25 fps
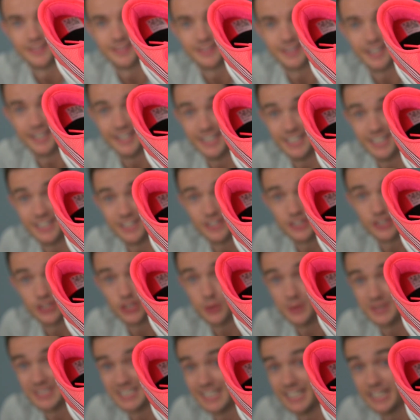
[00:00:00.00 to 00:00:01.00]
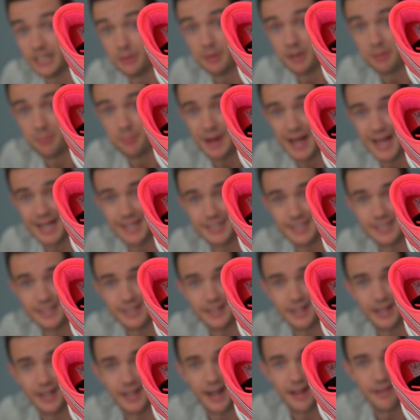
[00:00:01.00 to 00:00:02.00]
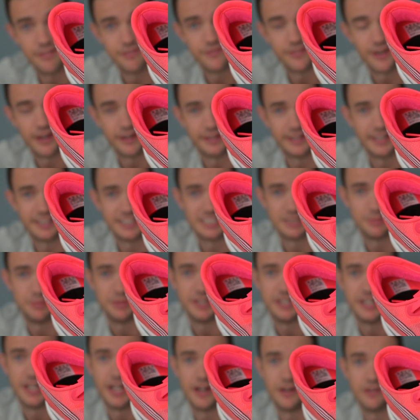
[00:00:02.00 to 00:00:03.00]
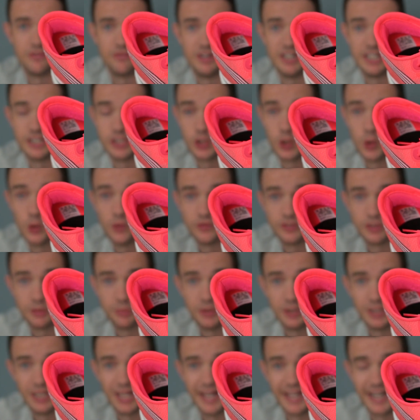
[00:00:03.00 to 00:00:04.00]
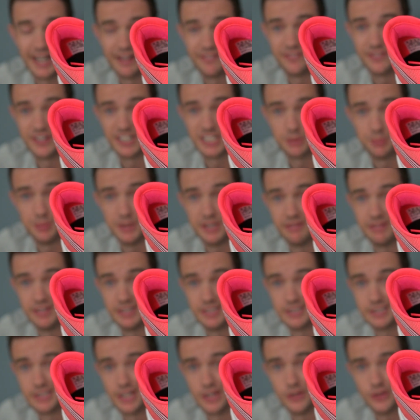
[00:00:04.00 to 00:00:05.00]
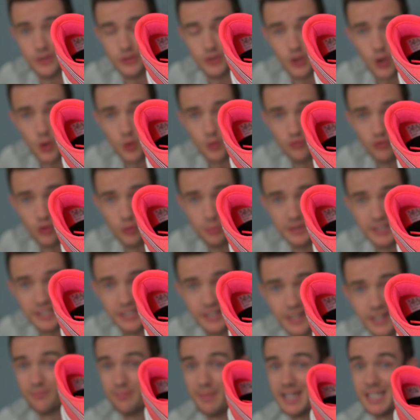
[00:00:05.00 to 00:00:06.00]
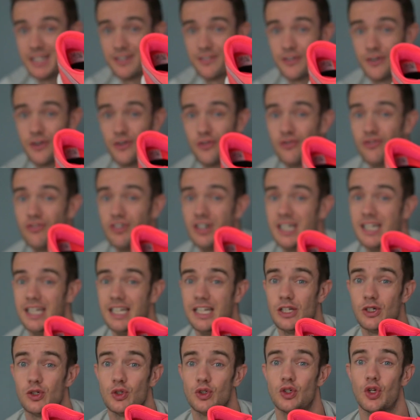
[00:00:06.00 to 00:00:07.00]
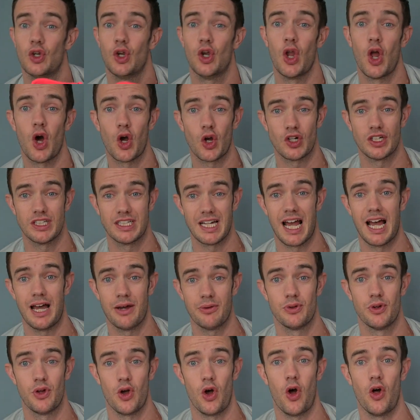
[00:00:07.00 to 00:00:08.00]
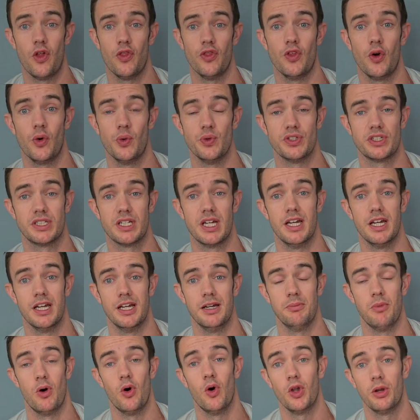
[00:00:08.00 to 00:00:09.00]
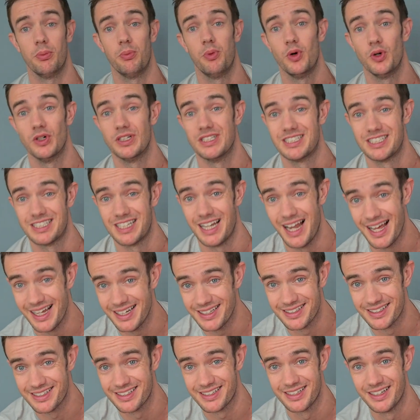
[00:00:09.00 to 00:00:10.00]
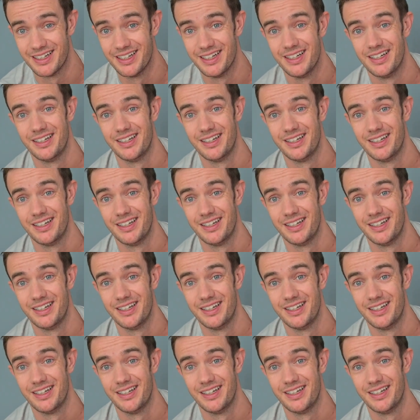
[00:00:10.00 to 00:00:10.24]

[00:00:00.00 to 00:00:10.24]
The heel of the shoe has a little bit of padding, and I found that to be really comfortable, and I've experienced no rubbing. Makes for a really good lockdown on those all-important sleds.